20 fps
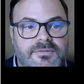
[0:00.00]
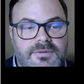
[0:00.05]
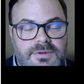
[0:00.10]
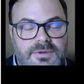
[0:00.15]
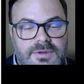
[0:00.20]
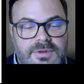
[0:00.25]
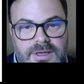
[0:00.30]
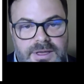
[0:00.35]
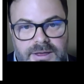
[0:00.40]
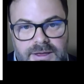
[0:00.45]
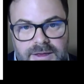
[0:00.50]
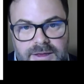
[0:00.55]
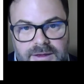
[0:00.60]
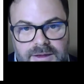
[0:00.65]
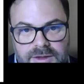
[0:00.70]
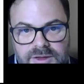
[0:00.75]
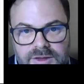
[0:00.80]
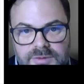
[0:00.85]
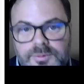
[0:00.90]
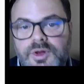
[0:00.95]

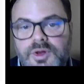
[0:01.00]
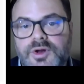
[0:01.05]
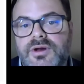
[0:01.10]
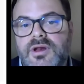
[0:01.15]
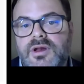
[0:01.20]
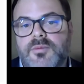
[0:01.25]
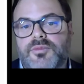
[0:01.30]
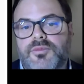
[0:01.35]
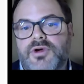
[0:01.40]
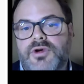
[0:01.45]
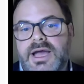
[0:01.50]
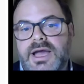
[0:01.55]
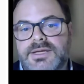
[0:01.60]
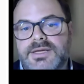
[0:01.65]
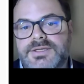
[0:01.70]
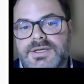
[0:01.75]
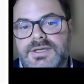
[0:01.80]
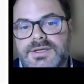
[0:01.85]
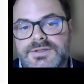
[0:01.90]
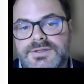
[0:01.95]
a community of
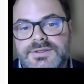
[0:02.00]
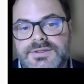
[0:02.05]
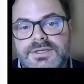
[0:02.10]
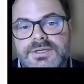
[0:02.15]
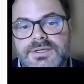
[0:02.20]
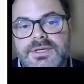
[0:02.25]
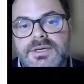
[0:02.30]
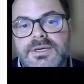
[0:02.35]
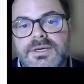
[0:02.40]
practice